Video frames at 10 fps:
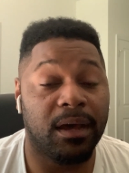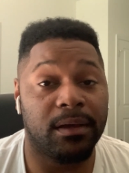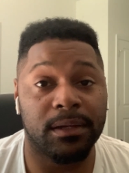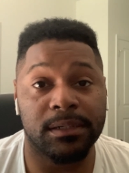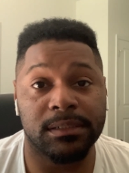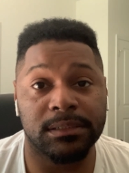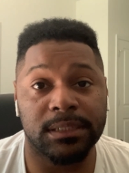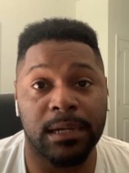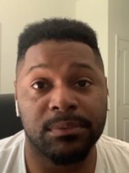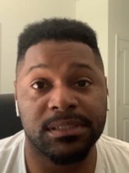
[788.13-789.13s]
a, a
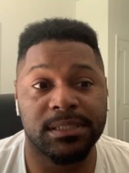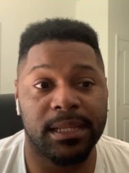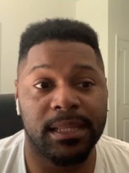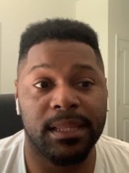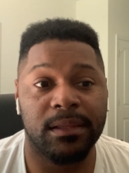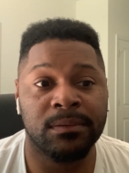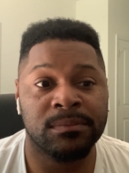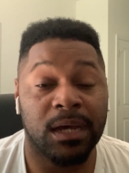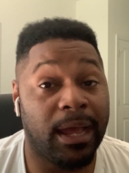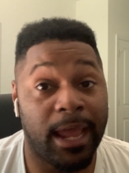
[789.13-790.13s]
I would say
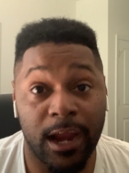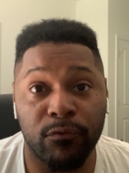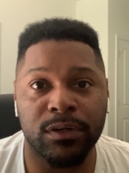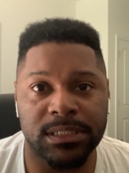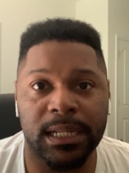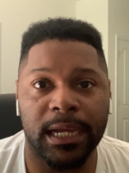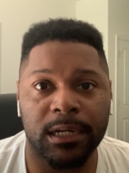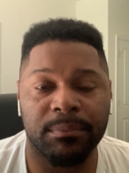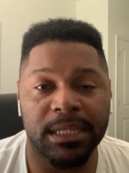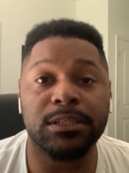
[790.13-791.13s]
an average
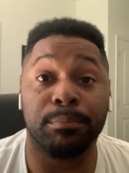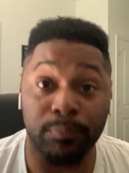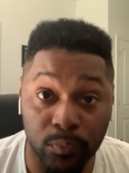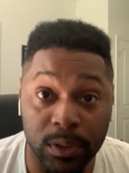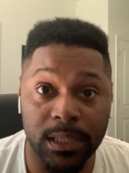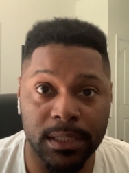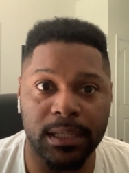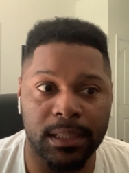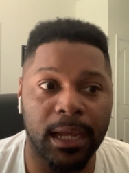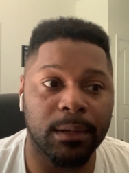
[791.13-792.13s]
lineup. That's a pretty
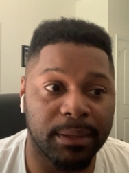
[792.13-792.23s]
good lineup.